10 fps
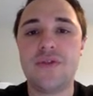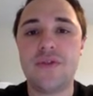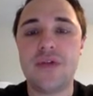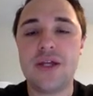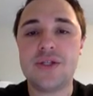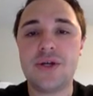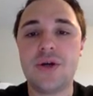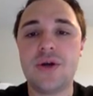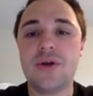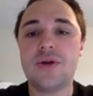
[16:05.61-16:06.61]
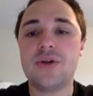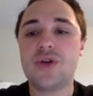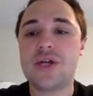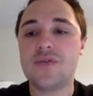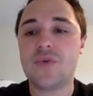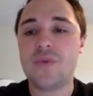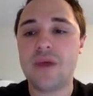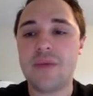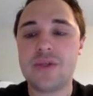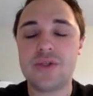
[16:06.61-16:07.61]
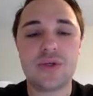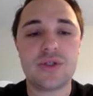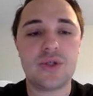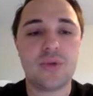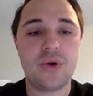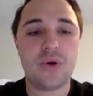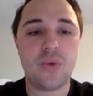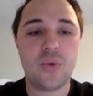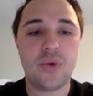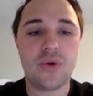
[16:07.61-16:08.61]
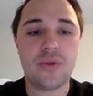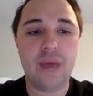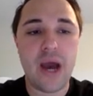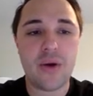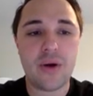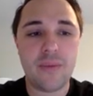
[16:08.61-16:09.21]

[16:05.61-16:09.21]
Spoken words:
then in turn transformed them into a super world power.